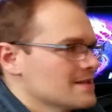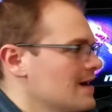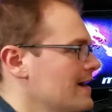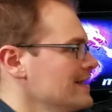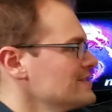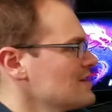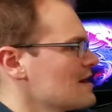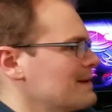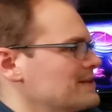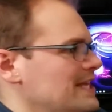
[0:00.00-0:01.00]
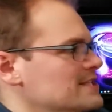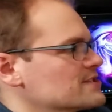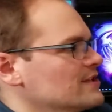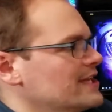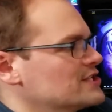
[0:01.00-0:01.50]
Alright, let's talk about the
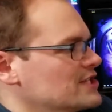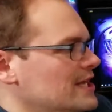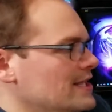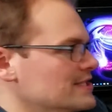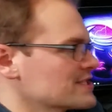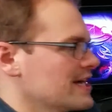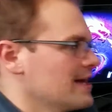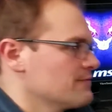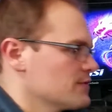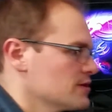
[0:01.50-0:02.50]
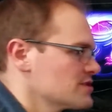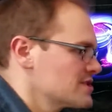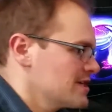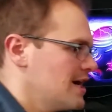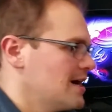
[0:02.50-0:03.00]
installation on this guy
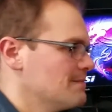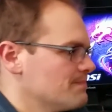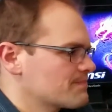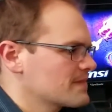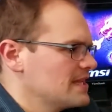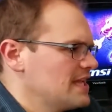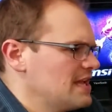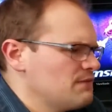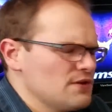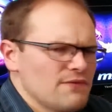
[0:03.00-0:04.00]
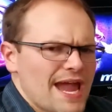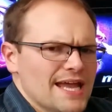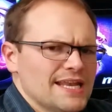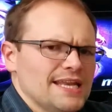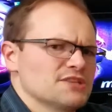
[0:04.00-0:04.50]
first. Um, if you've
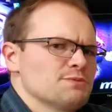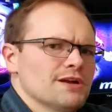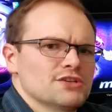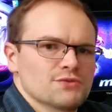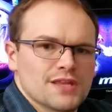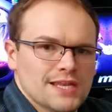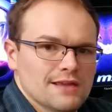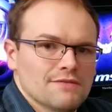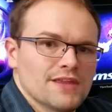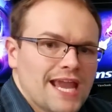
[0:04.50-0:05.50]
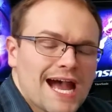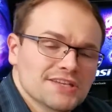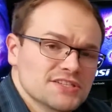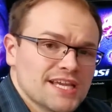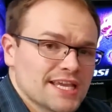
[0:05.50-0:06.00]
had any experience with any of the
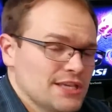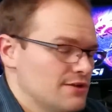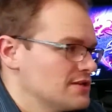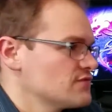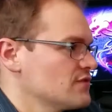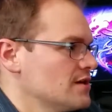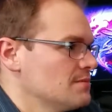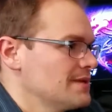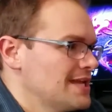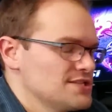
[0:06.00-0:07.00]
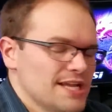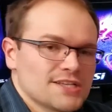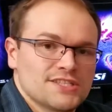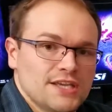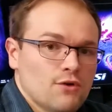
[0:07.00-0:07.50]
Asetek units from
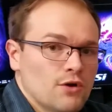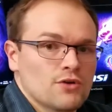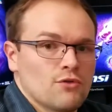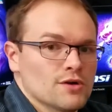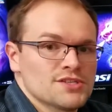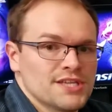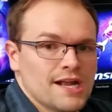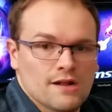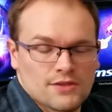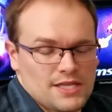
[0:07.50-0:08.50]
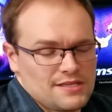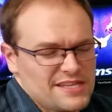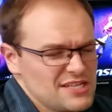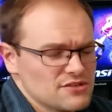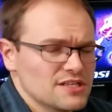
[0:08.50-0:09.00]
NZXT or Corsair, then
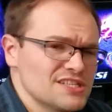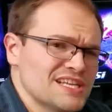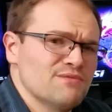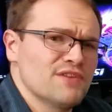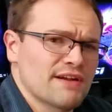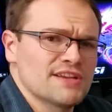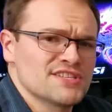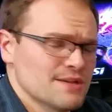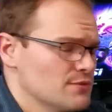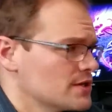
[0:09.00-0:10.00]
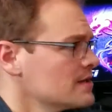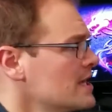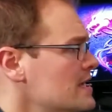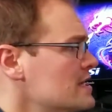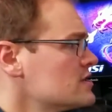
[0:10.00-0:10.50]
things are going to seem very similar.
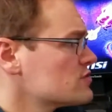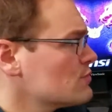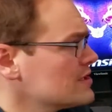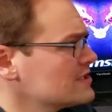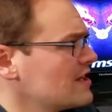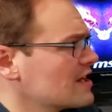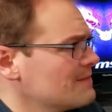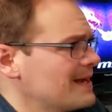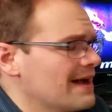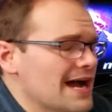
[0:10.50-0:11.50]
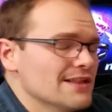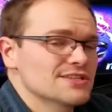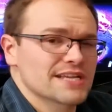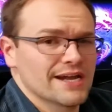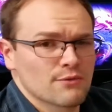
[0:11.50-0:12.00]
So we're going to talk about how
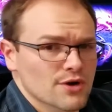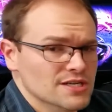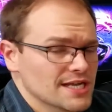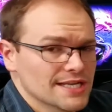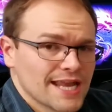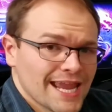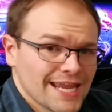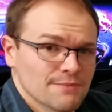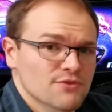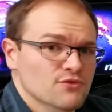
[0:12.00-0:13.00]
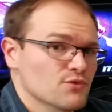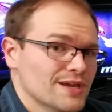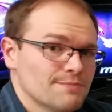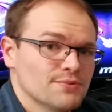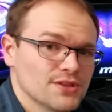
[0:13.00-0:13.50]
this guy worked on an
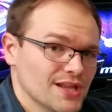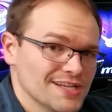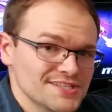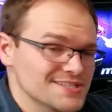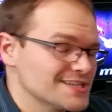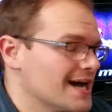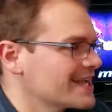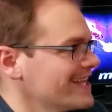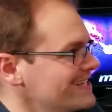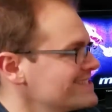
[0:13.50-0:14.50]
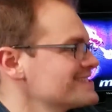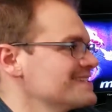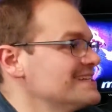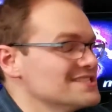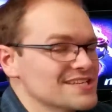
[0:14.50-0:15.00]
AM3 Plus socket
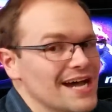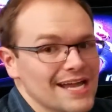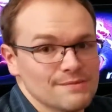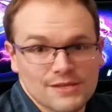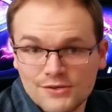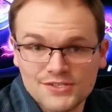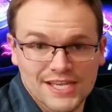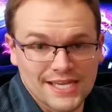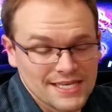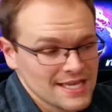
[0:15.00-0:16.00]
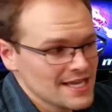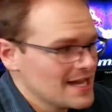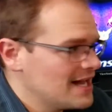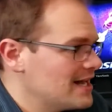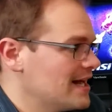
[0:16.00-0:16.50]
since I am using
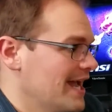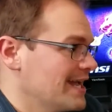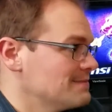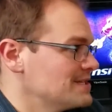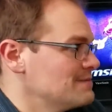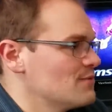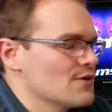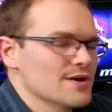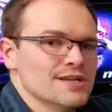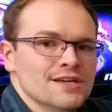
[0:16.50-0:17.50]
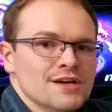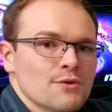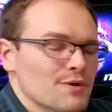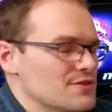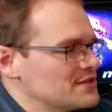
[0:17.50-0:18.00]
uh, AMD board
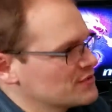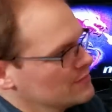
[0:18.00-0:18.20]
with this